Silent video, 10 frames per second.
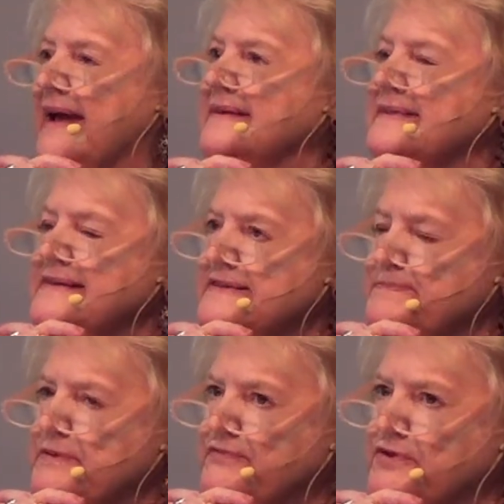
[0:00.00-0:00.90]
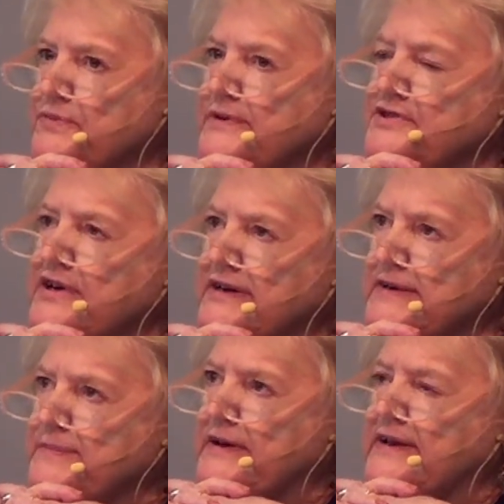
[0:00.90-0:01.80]
And let's, before we talk
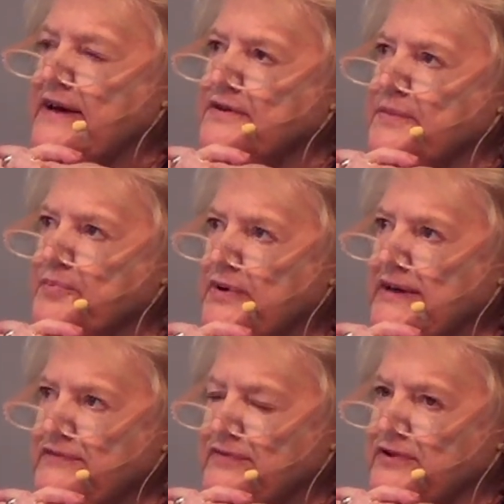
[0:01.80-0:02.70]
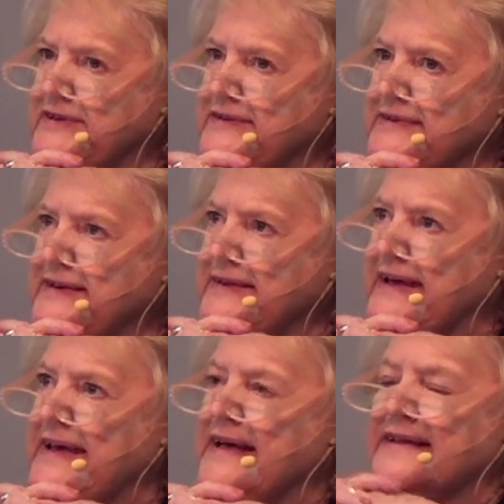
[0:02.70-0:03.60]
about how to pray for healing,
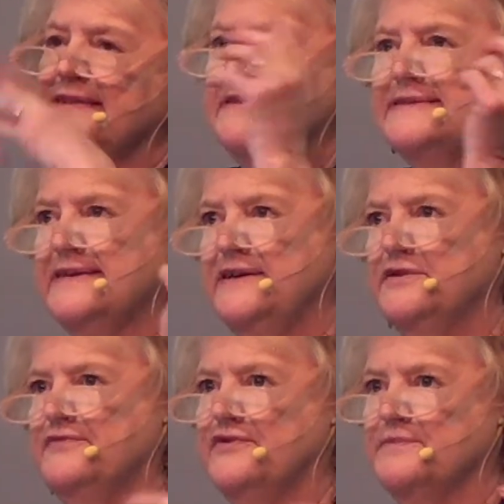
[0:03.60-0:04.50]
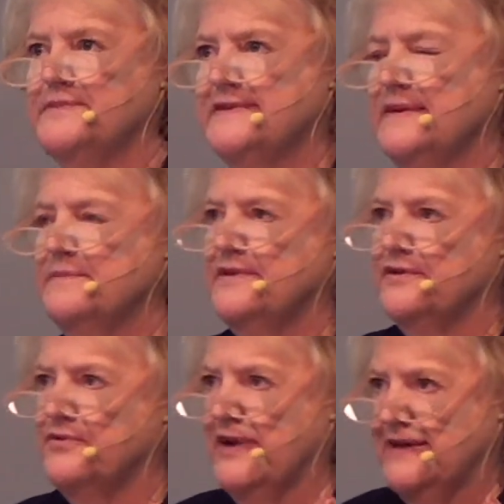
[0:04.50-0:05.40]
let's hear from some of the
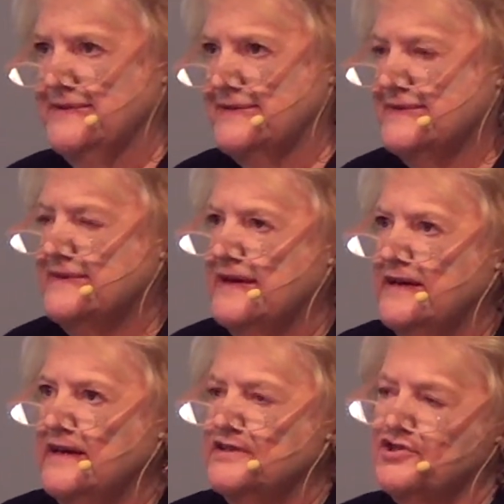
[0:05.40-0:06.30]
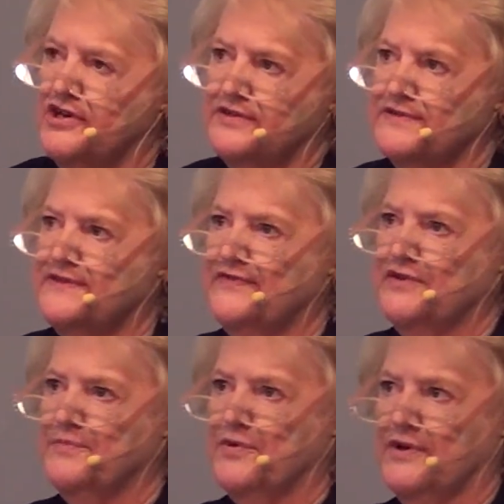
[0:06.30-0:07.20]
greats. Charles
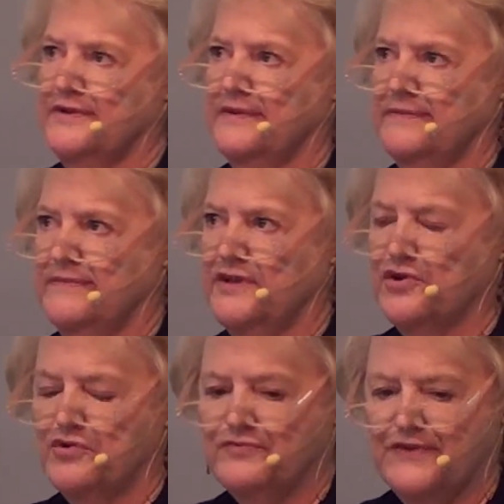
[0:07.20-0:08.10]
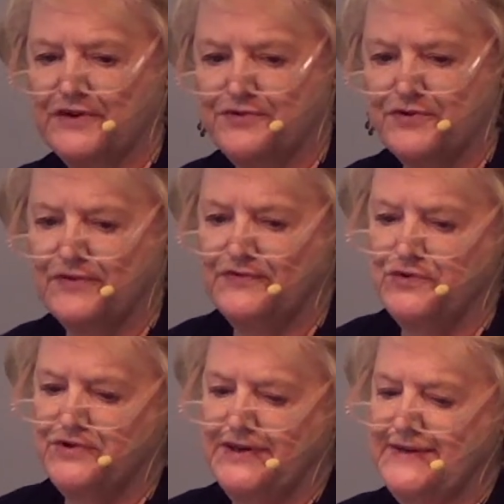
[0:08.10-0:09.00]
Fillmore, the co-founder of
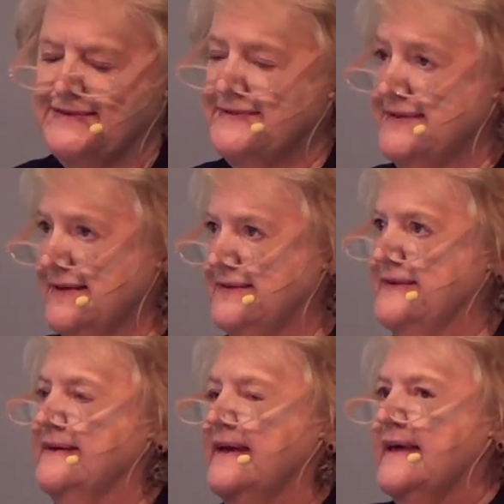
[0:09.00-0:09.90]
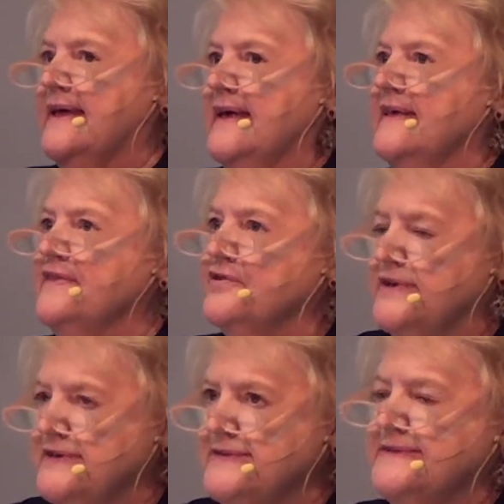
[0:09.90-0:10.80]
Unity, said, there
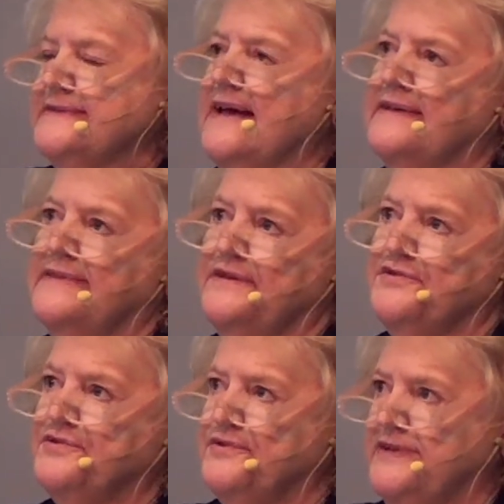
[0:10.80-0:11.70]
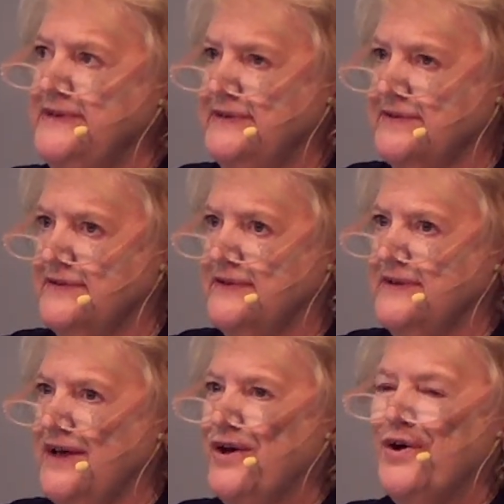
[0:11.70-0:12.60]
is nothing to heal,
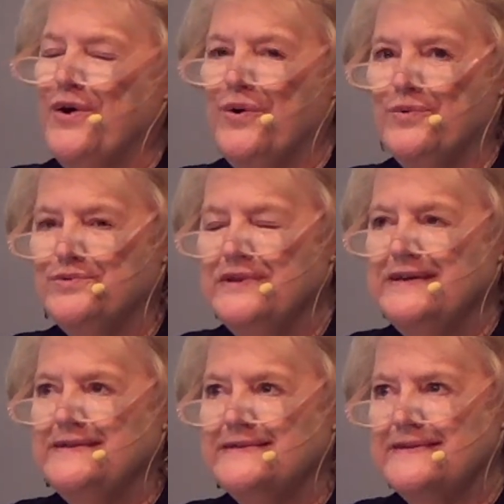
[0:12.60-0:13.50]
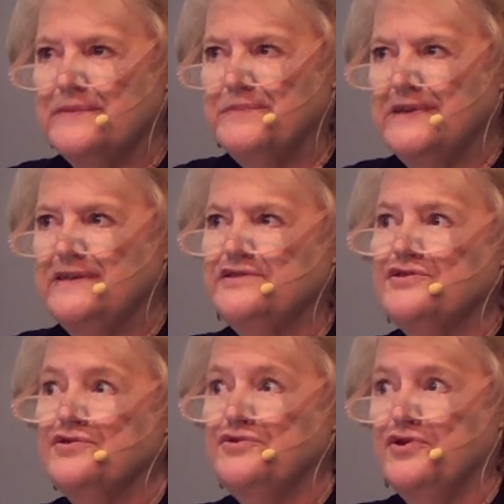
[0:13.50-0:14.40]
only something
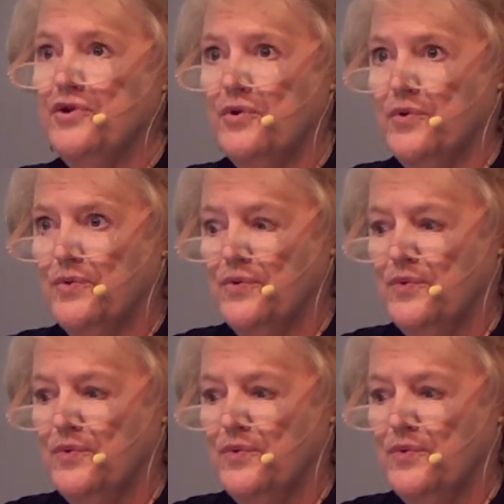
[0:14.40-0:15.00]
to know.